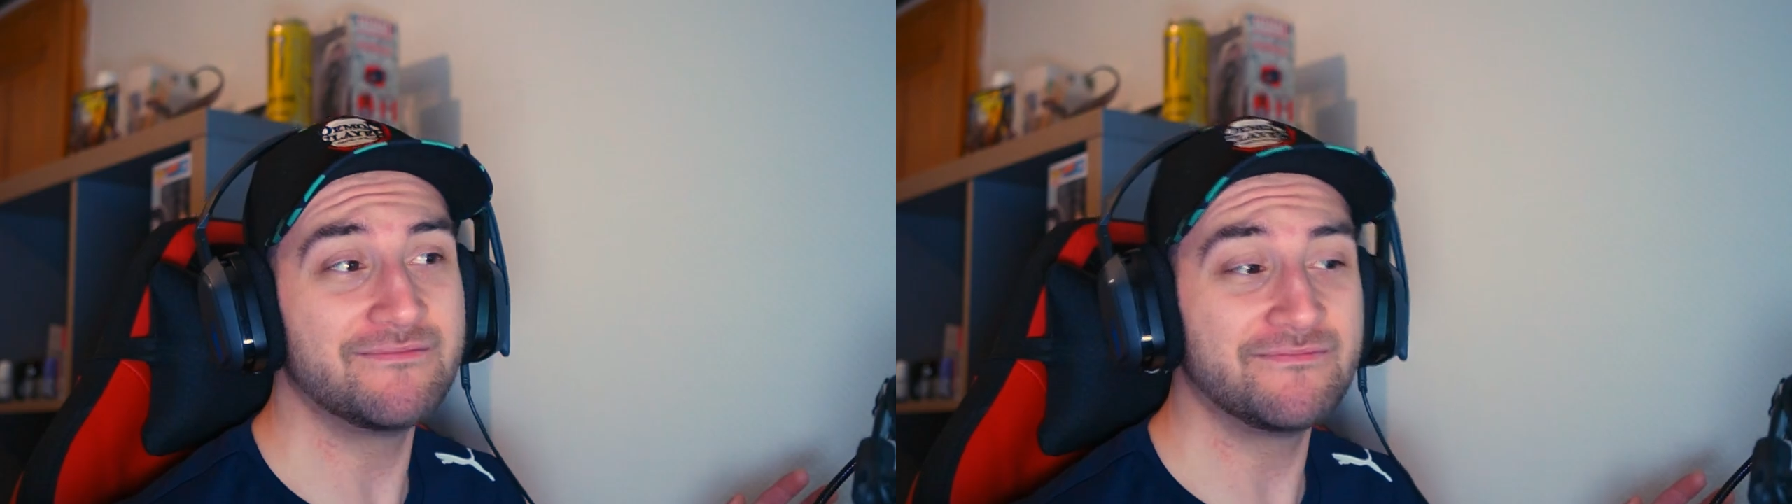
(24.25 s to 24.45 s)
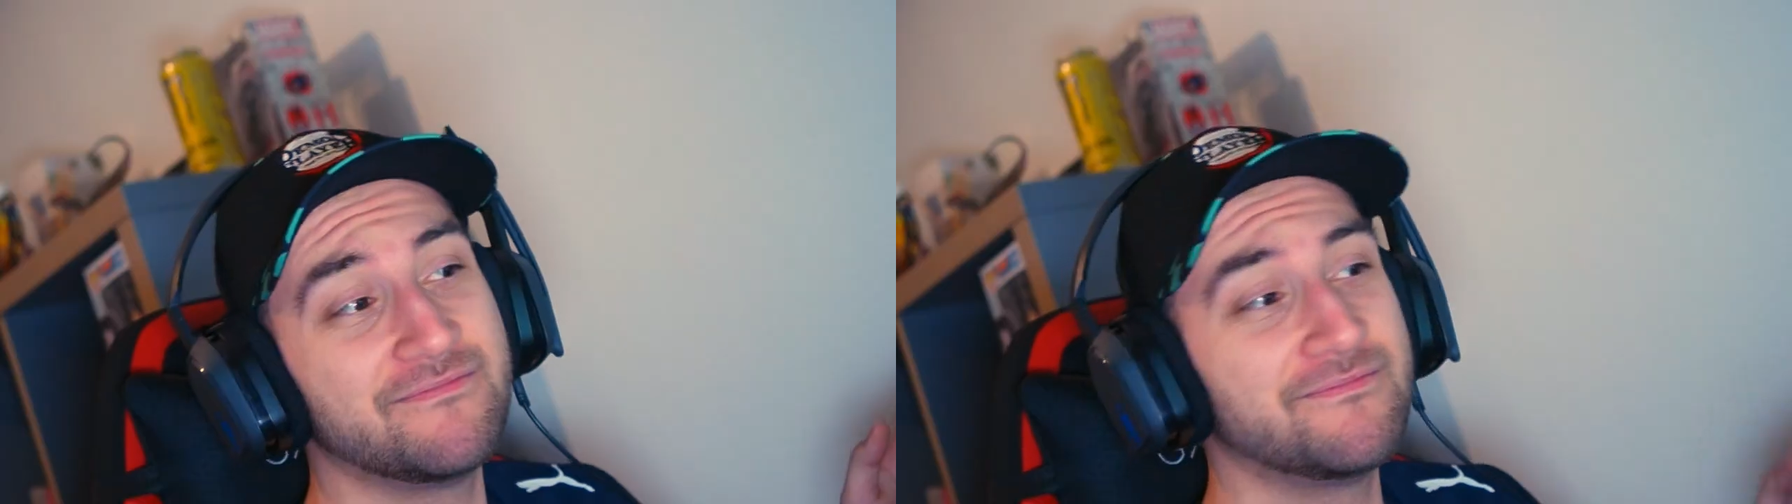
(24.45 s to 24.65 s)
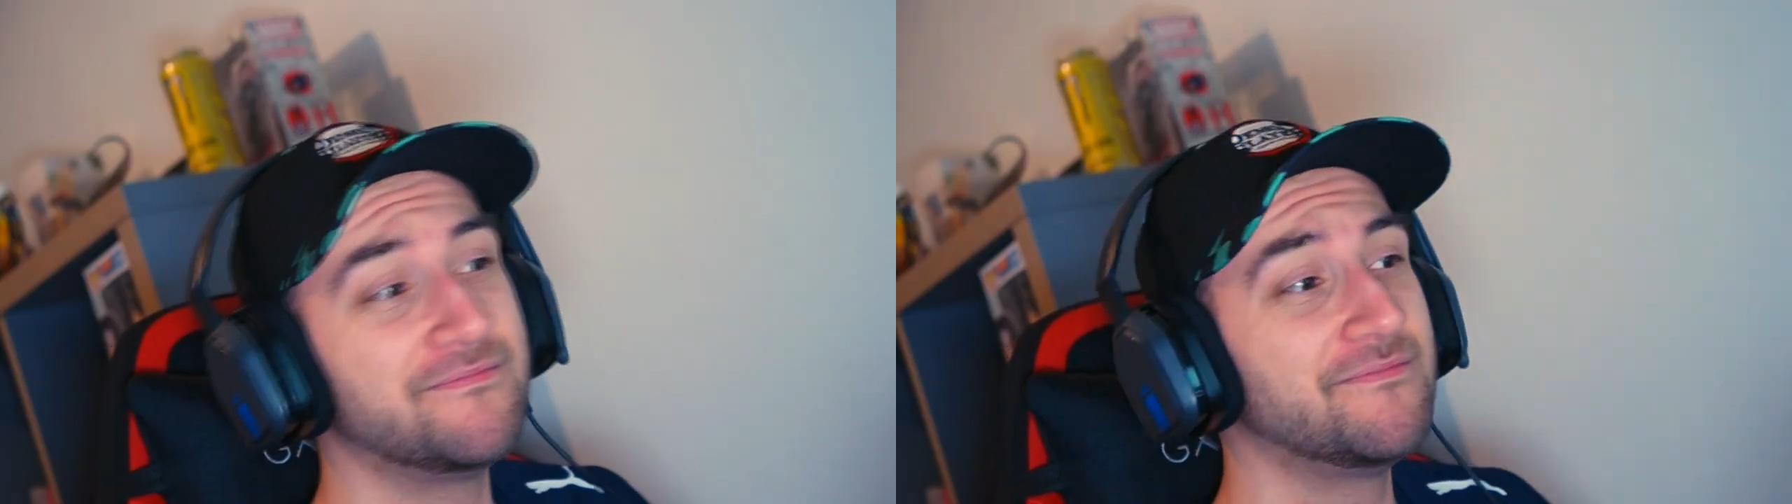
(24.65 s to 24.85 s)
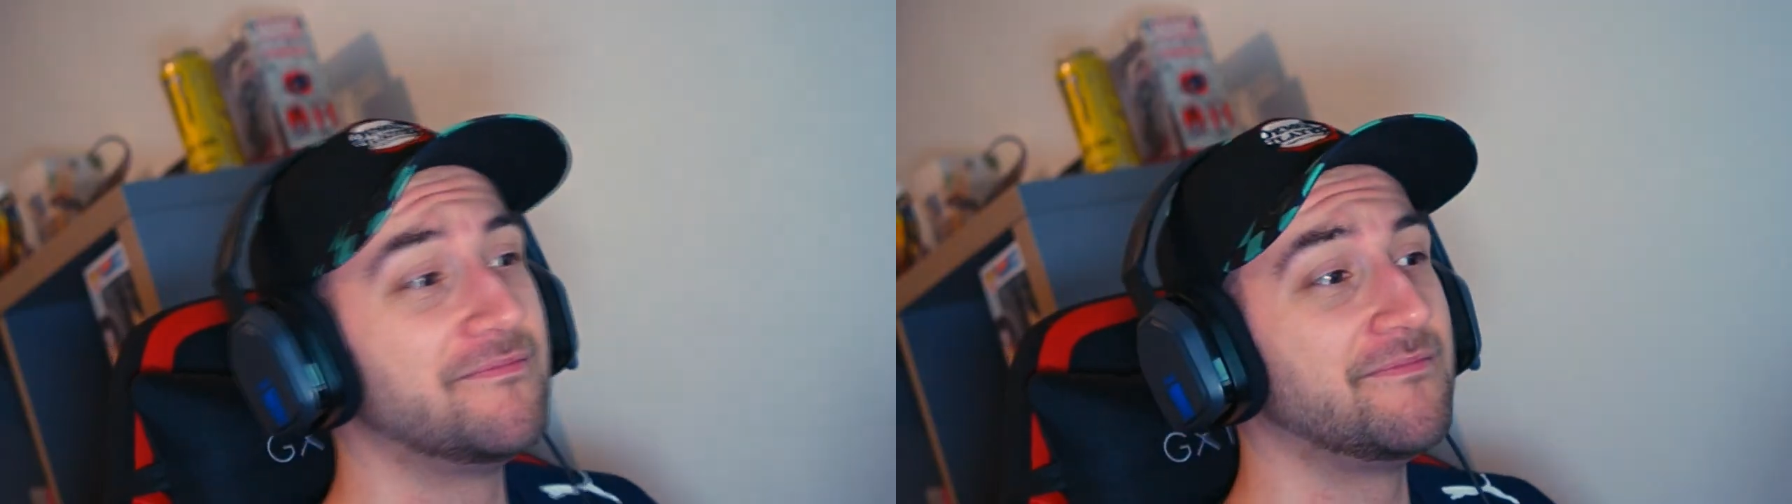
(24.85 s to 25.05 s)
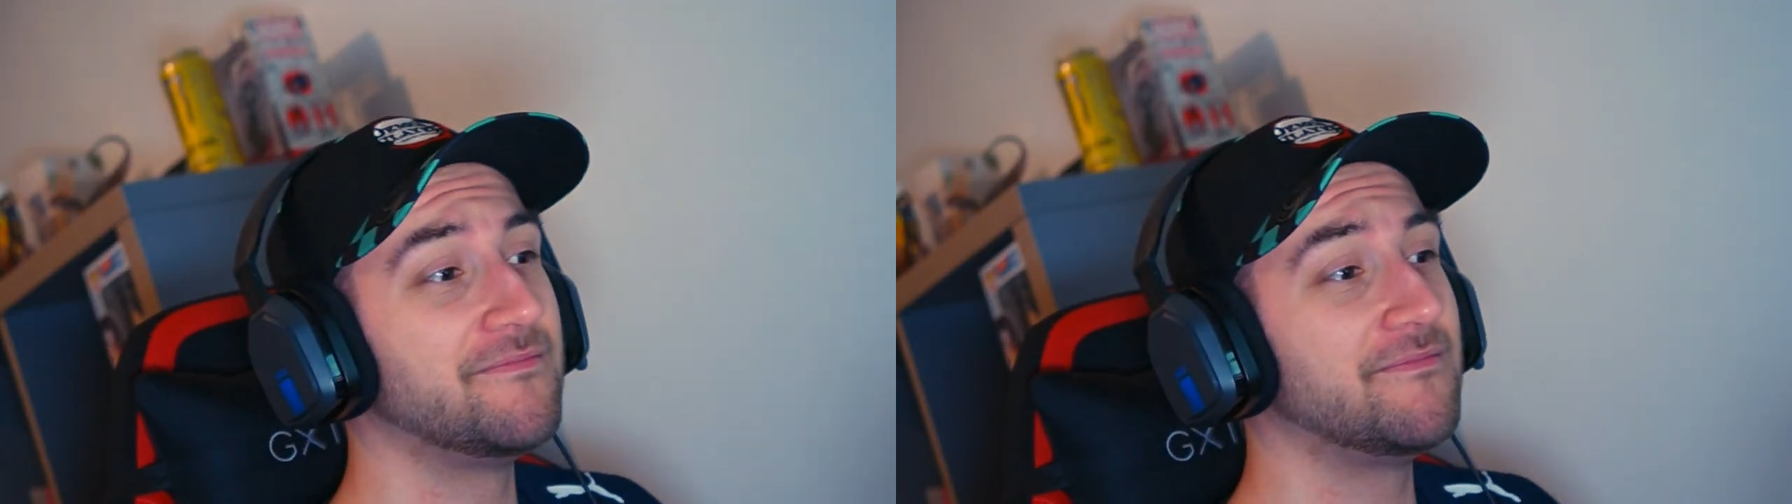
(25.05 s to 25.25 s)
Genshin
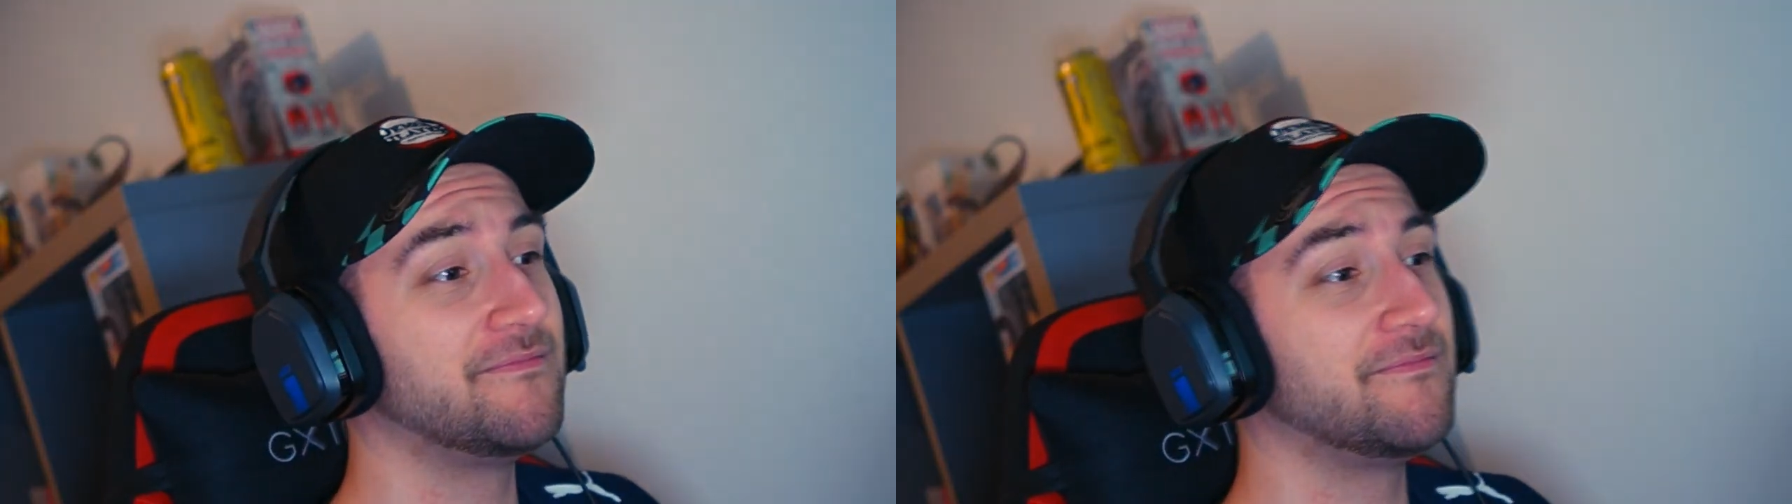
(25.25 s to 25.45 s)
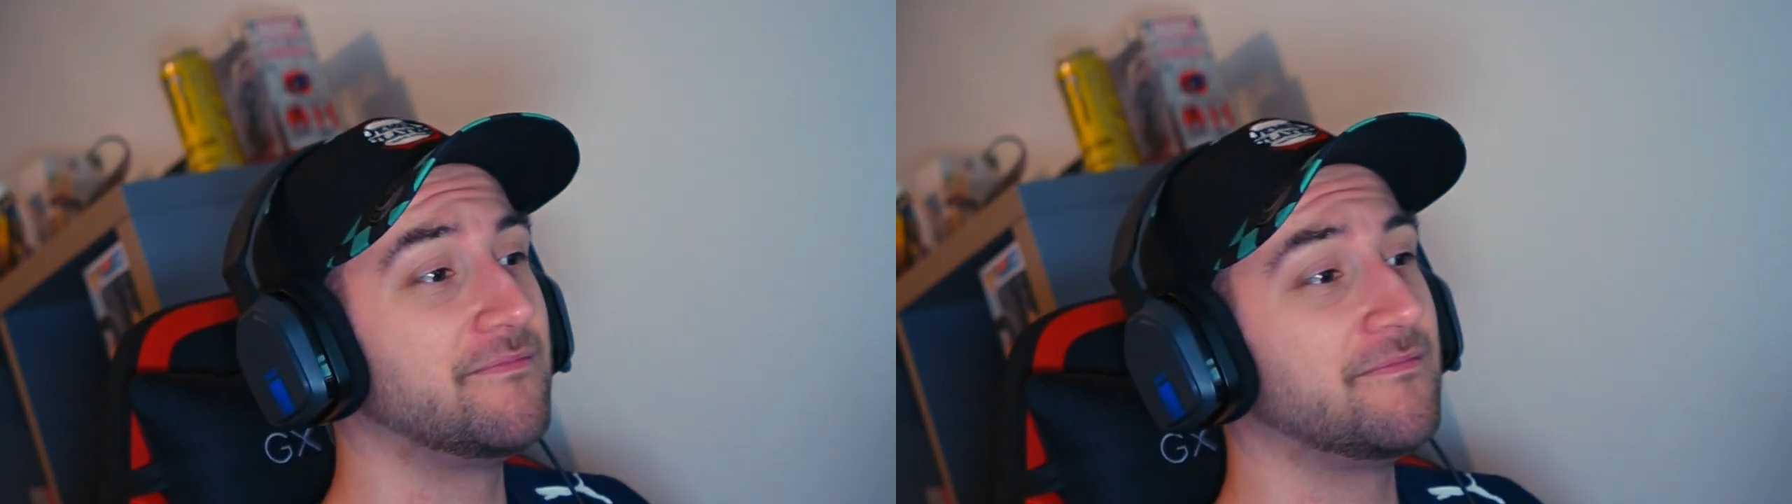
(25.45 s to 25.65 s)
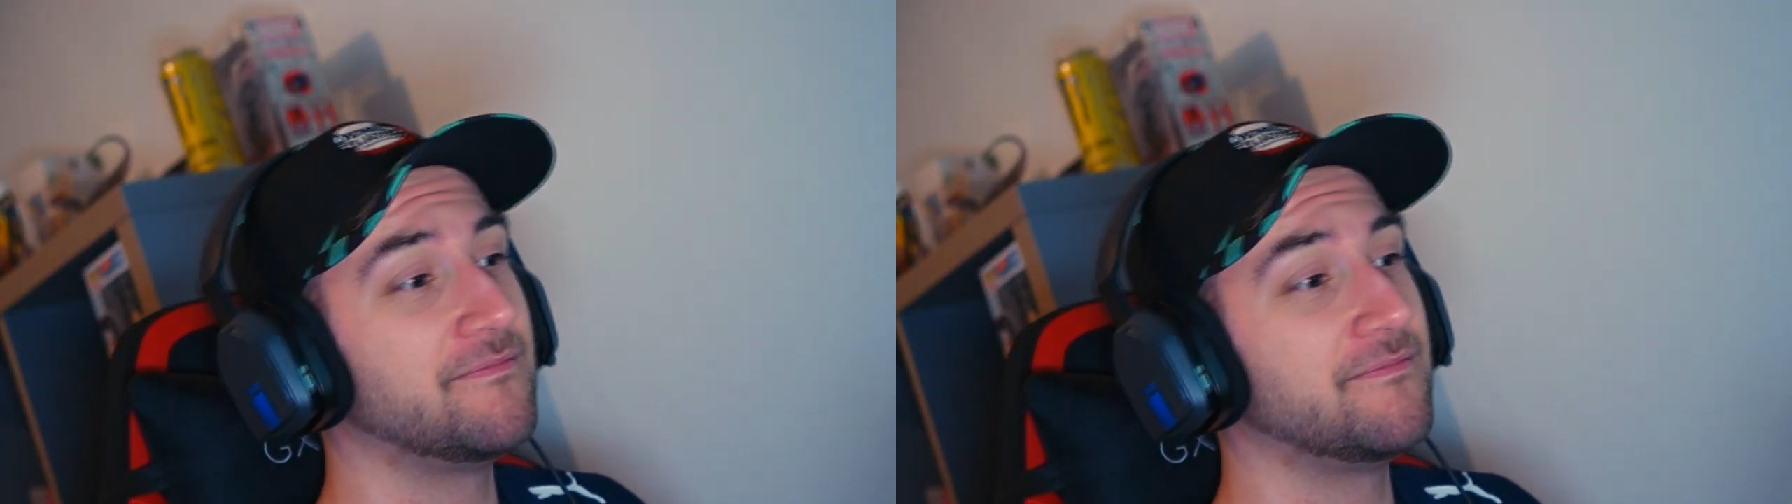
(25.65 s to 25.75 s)
Impact?